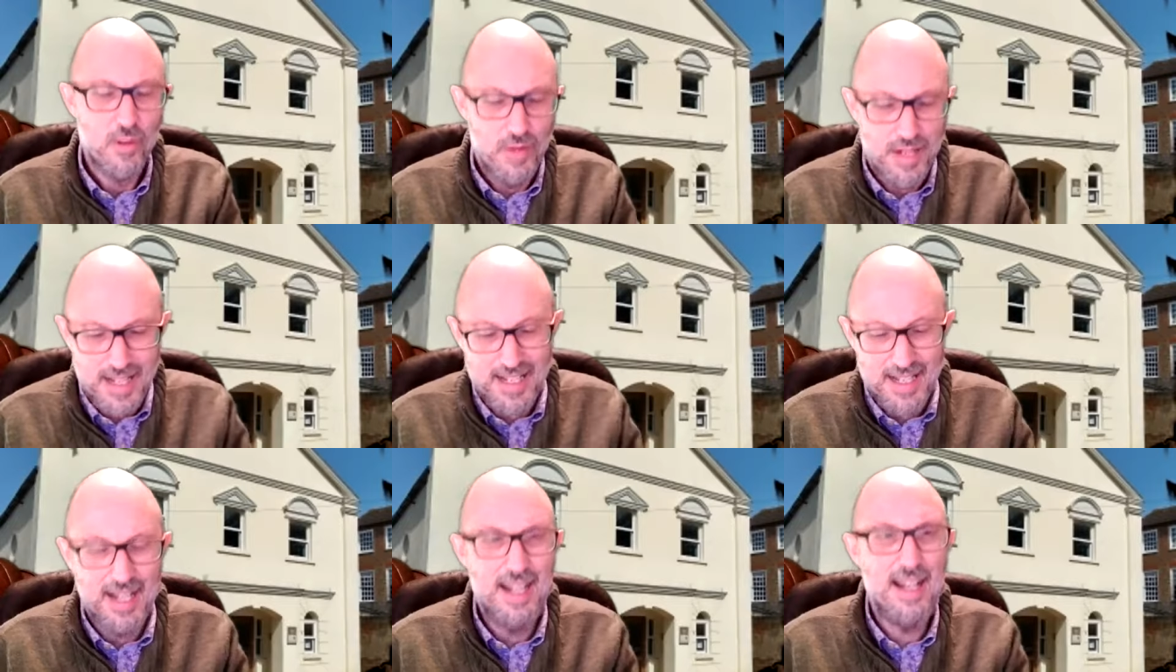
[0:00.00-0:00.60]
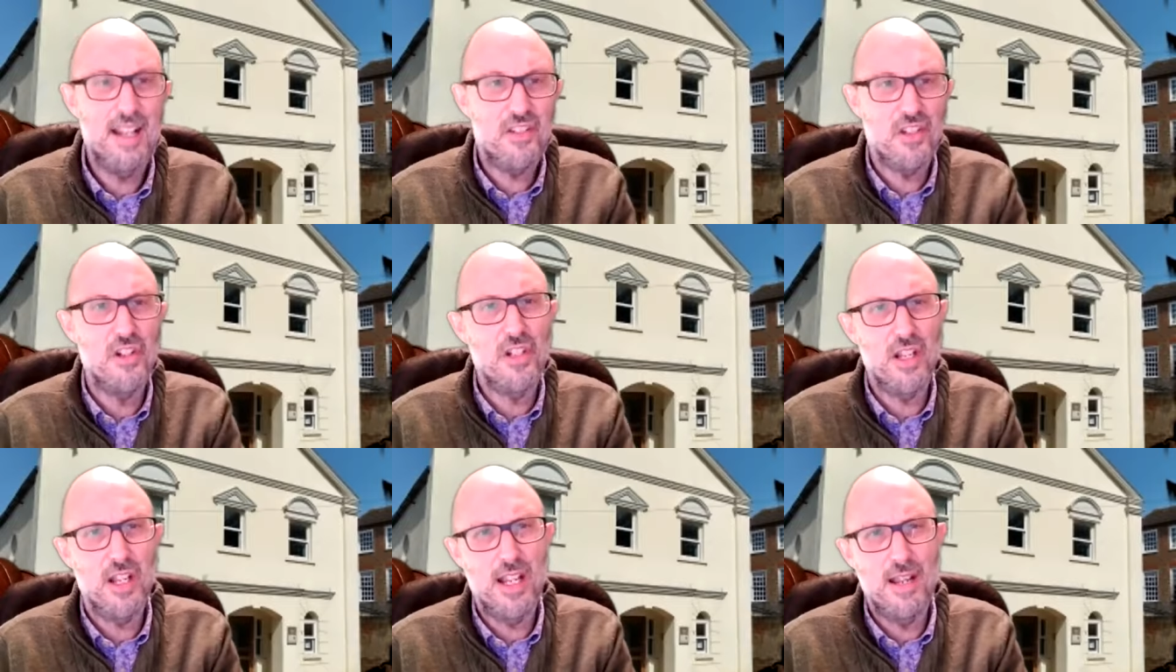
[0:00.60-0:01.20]
We need to
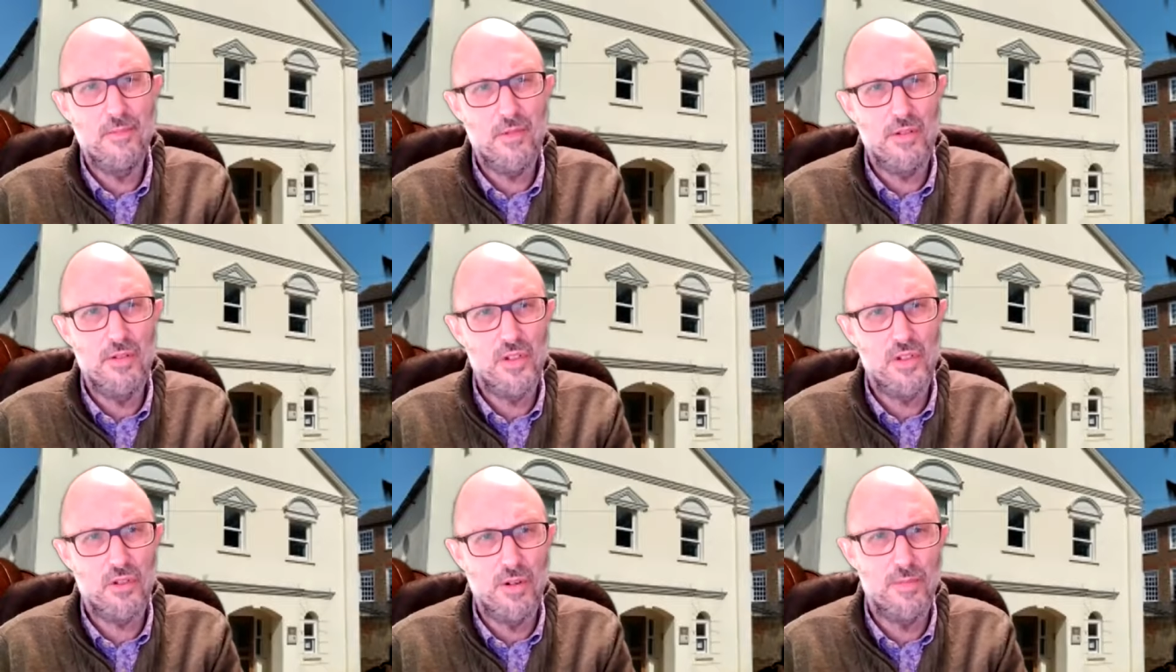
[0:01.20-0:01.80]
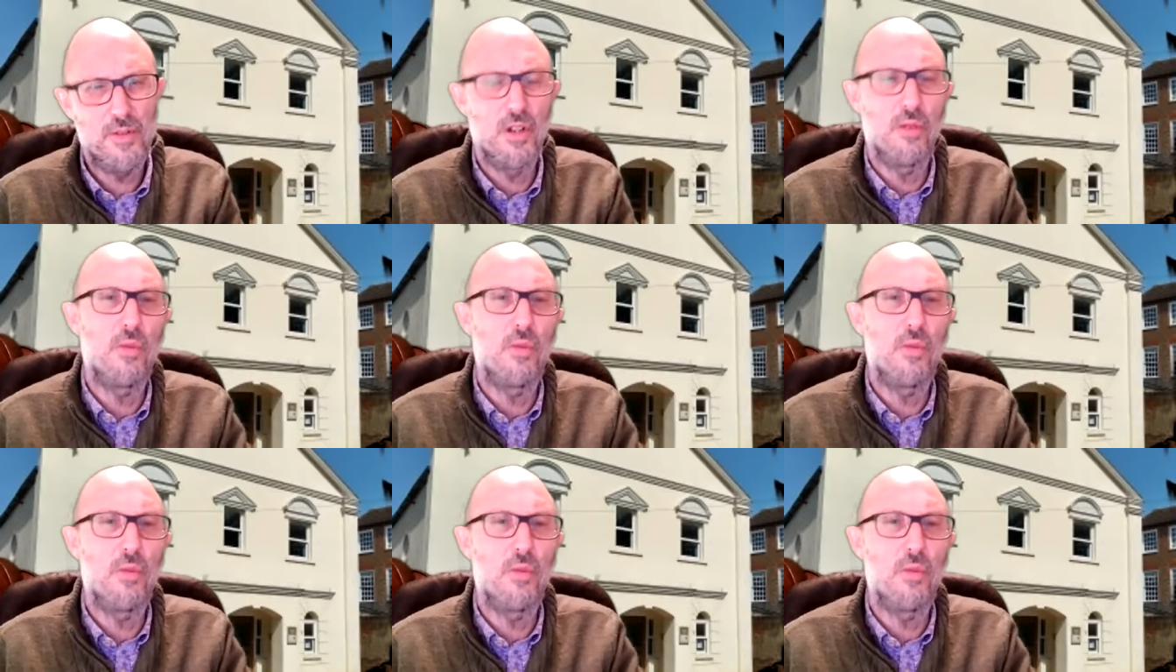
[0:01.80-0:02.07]
listen to Him through Scripture.